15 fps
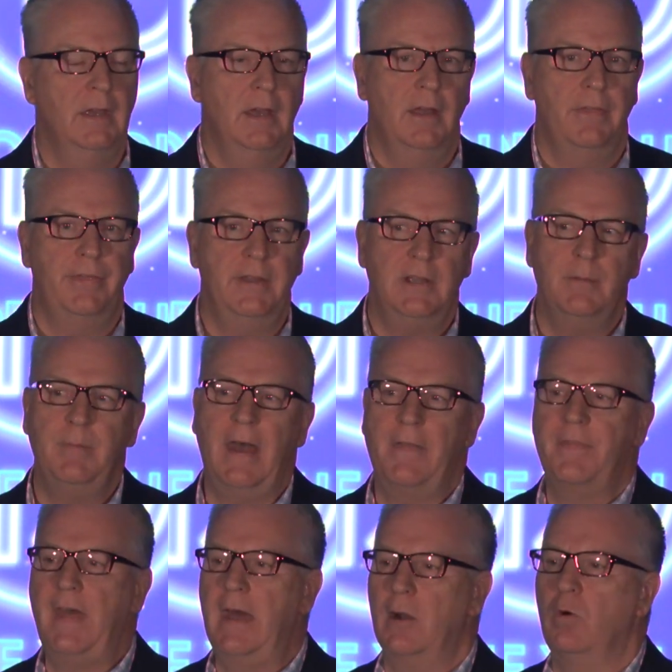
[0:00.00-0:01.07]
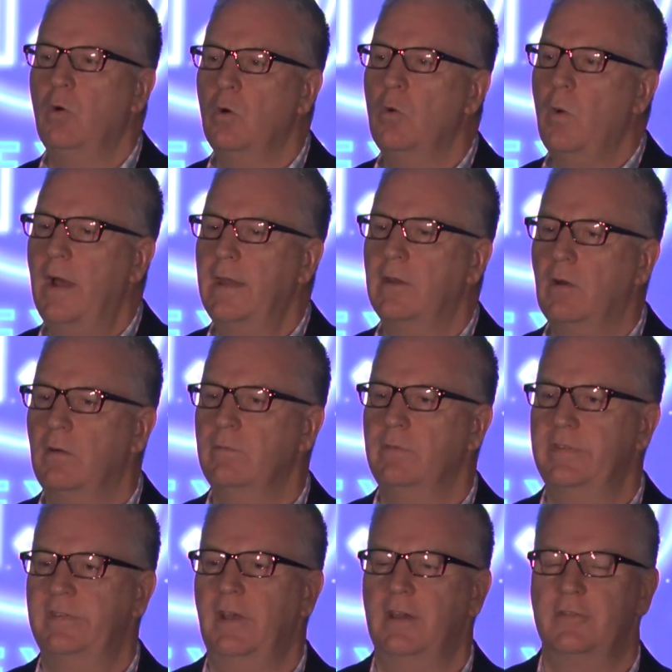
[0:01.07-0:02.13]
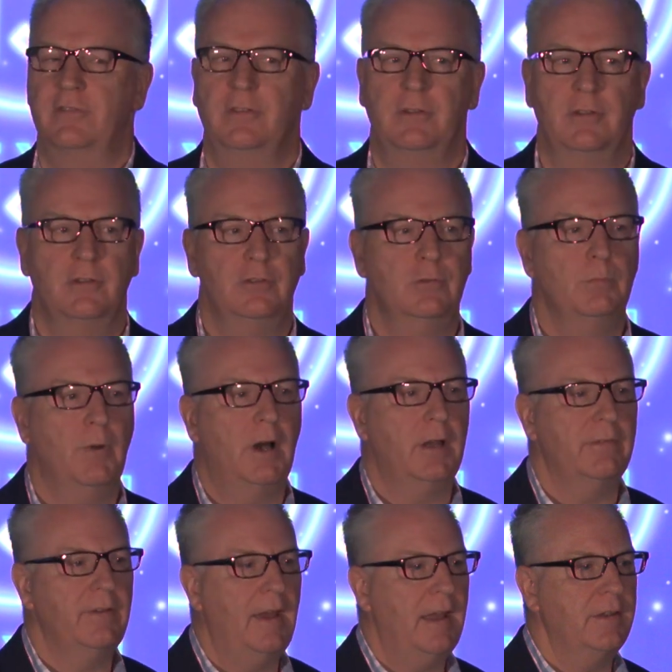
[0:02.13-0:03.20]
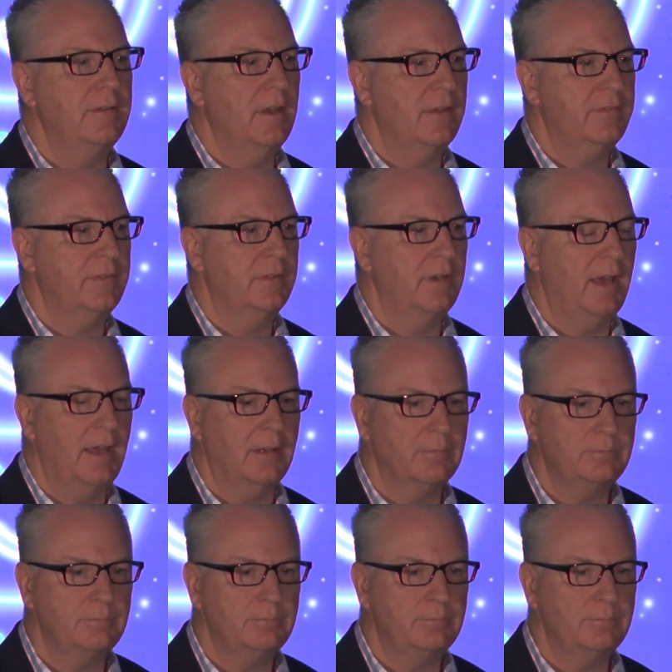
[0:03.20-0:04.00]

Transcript: Think about that hallway conversation that you might have had yesterday,